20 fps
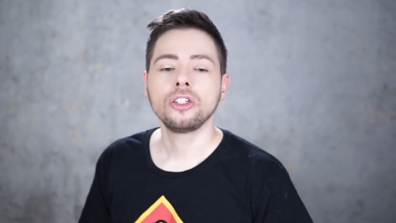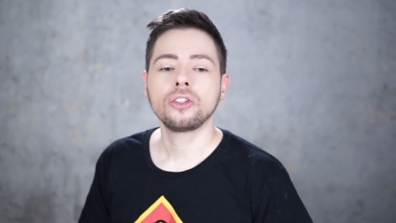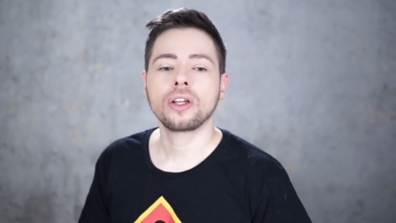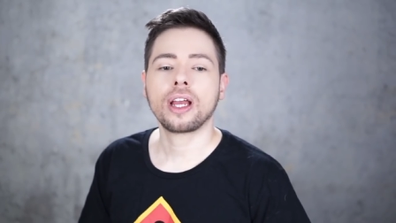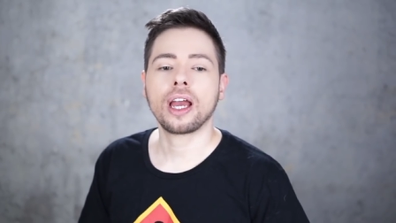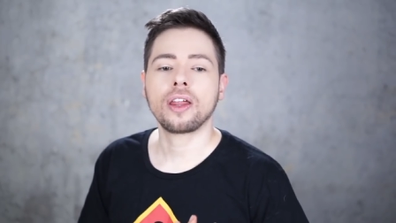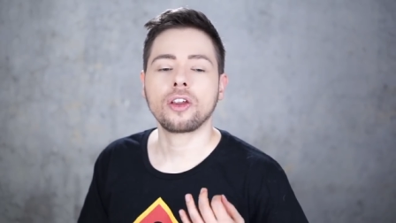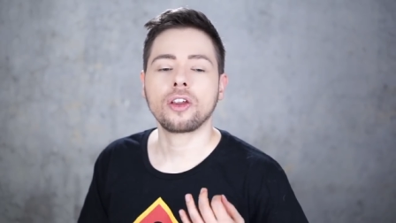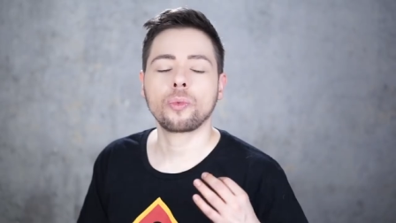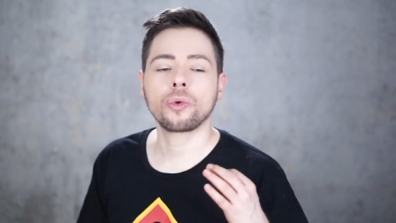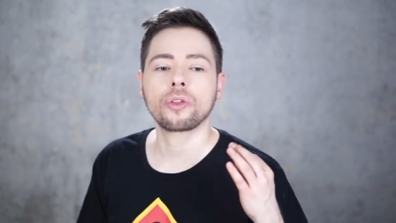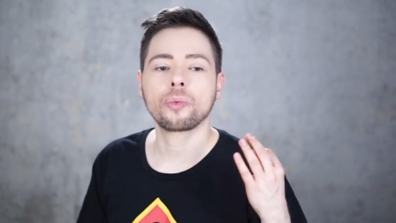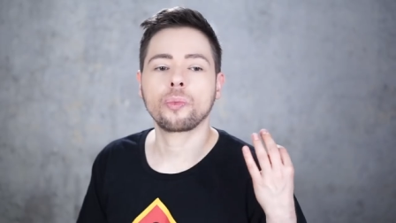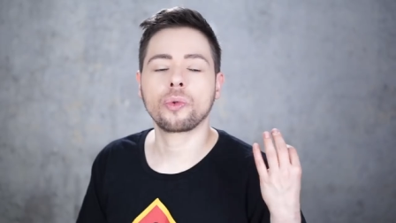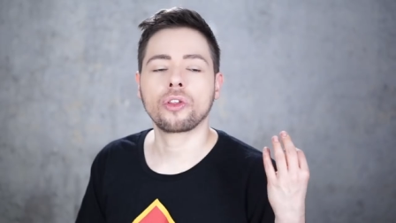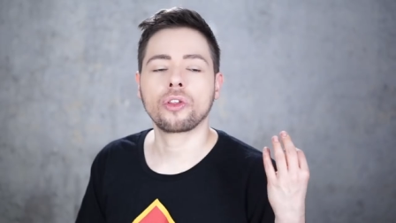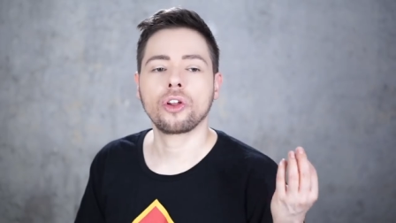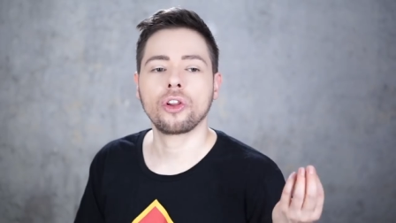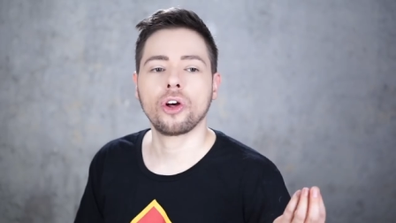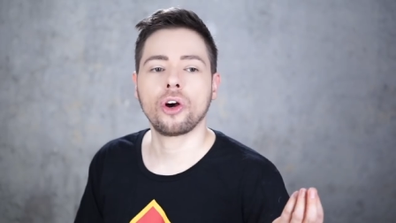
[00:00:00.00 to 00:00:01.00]
together with
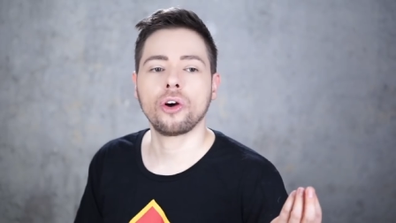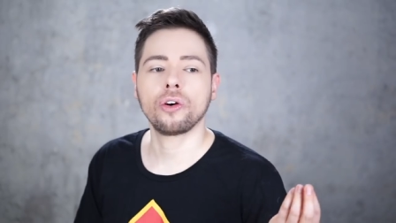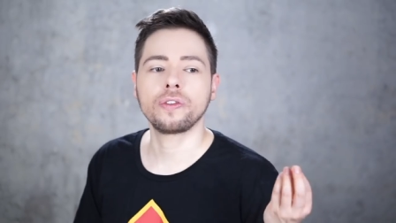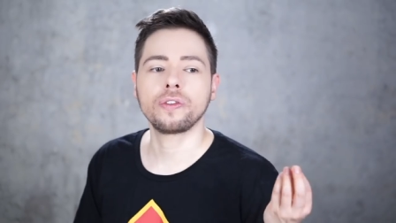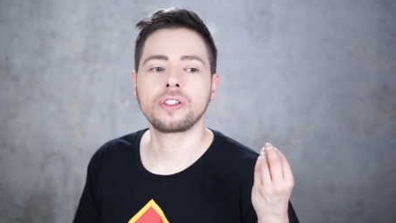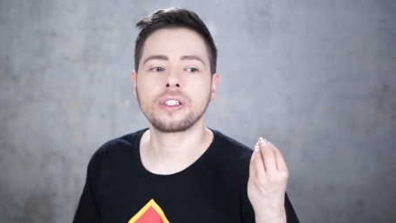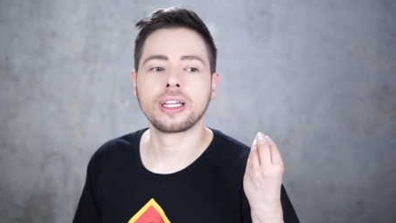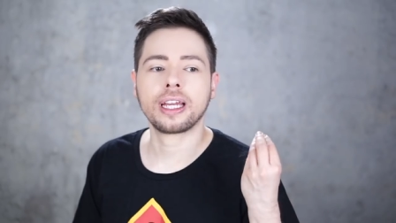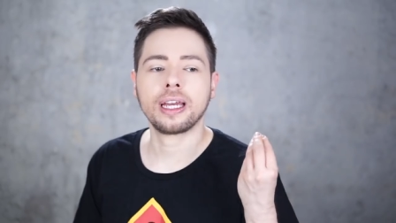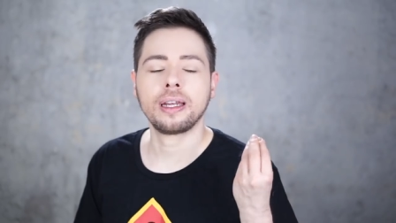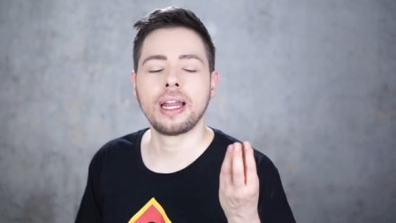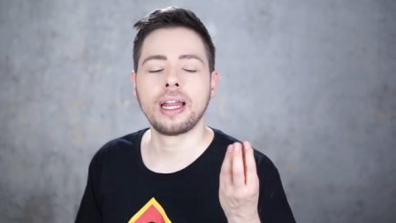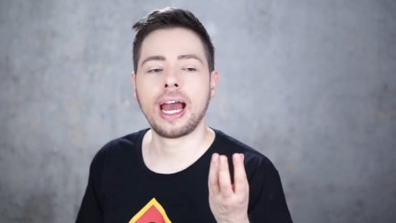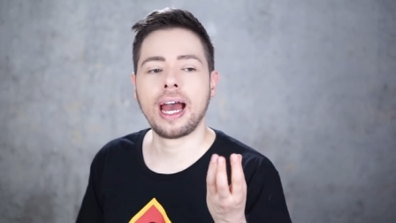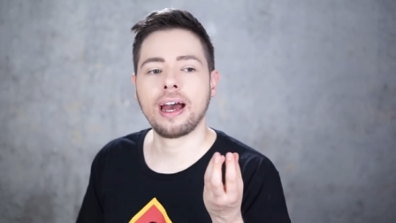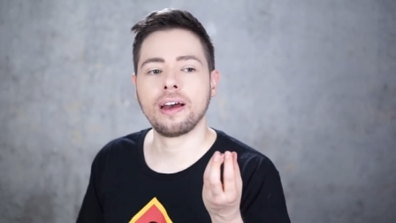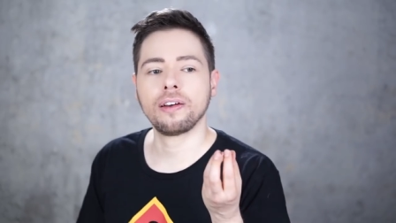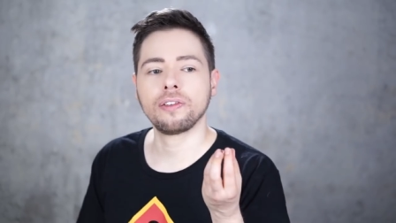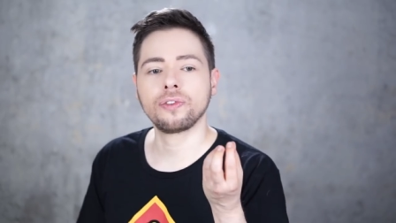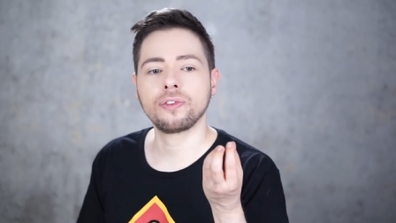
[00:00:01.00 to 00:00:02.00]
with cloves can
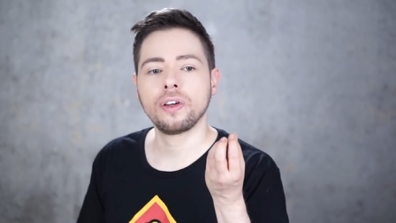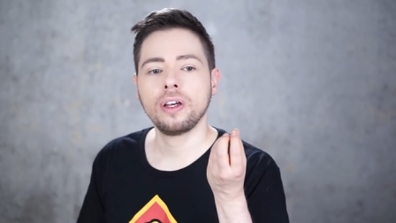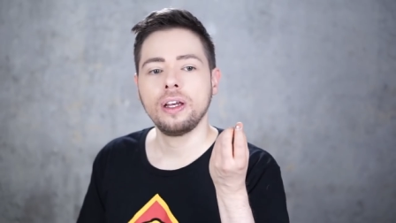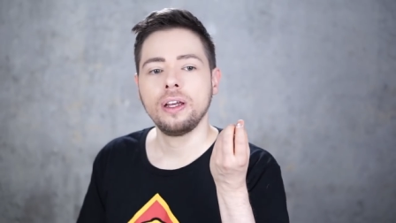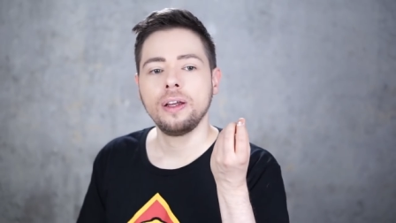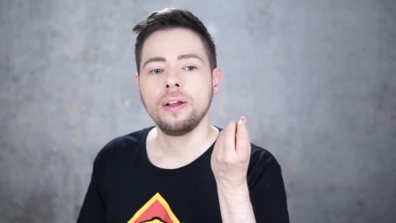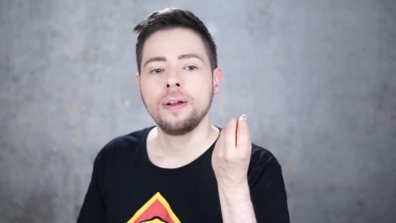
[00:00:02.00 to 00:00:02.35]
have